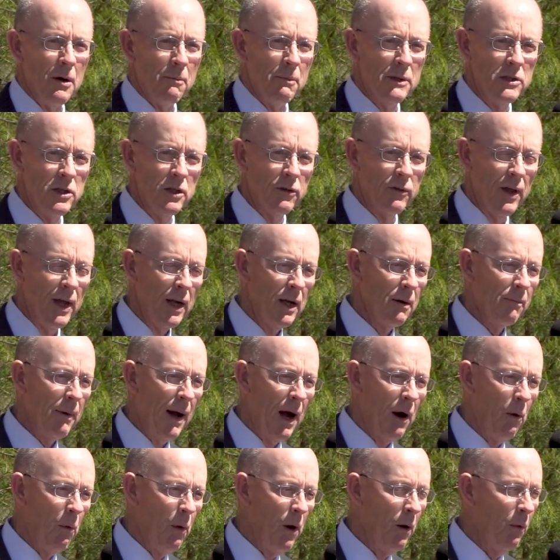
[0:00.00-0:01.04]
But you think
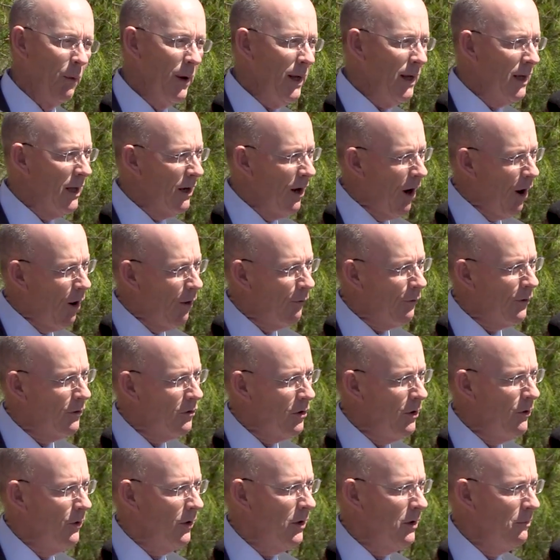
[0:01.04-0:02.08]
about what we can offer
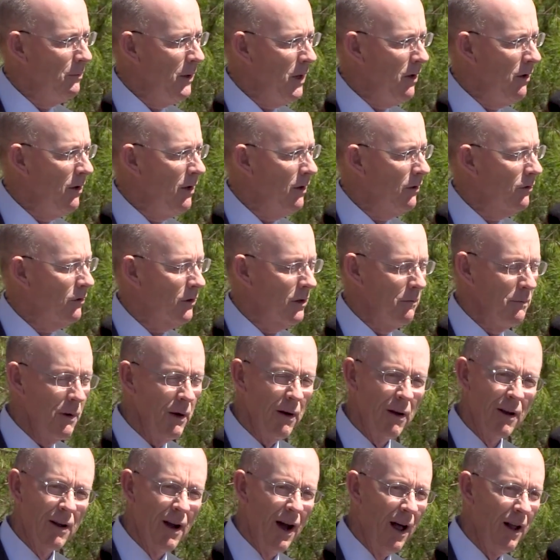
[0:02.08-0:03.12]
to the community, because
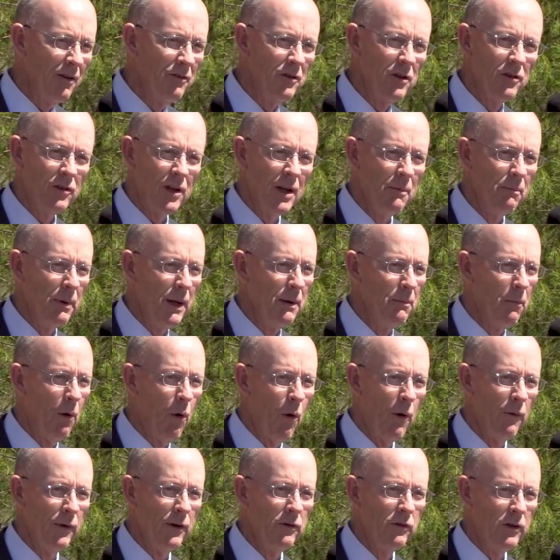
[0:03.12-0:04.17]
community colleges can be
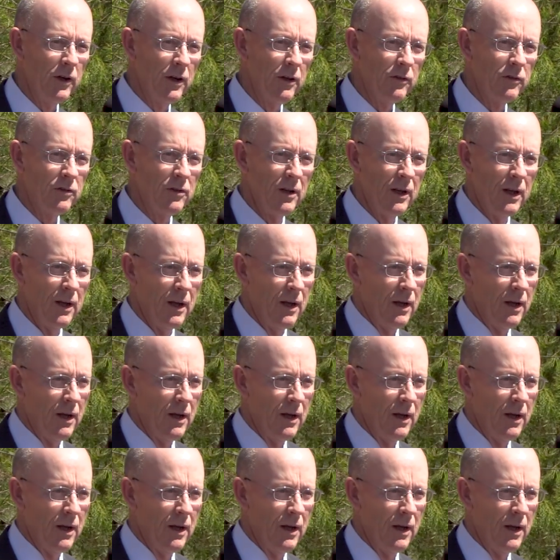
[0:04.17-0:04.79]
more than just